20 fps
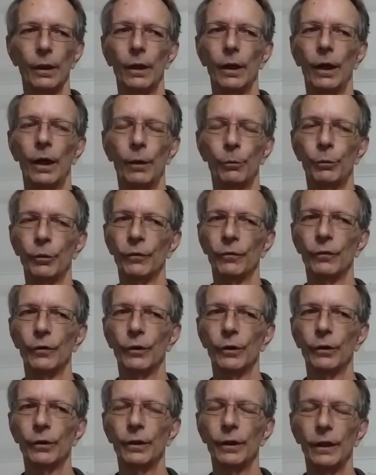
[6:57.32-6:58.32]
I
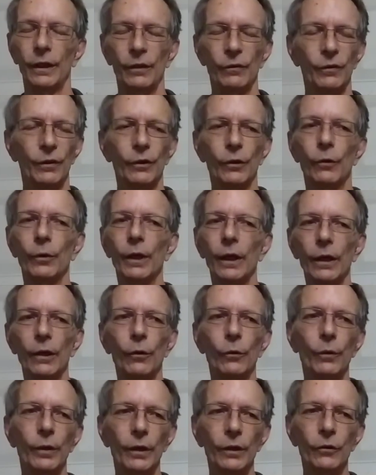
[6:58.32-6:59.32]
prefer, even though I
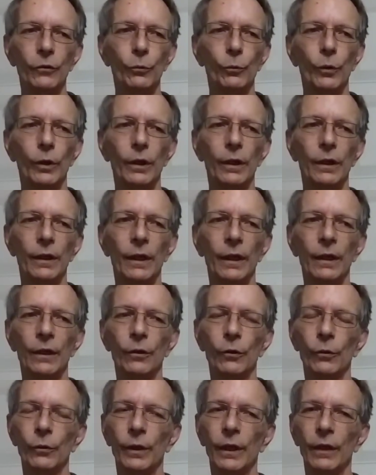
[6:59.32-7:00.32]
own this one and I
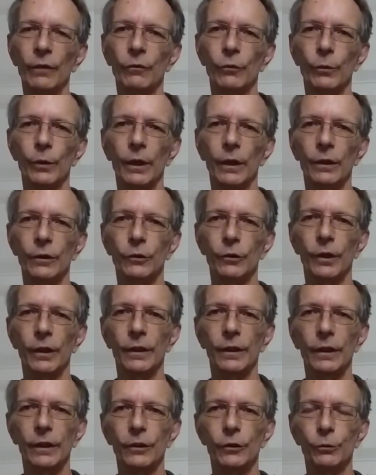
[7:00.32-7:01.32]
don't have to write a
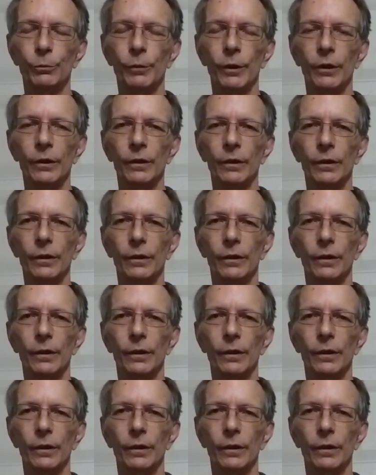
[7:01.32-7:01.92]
check each month,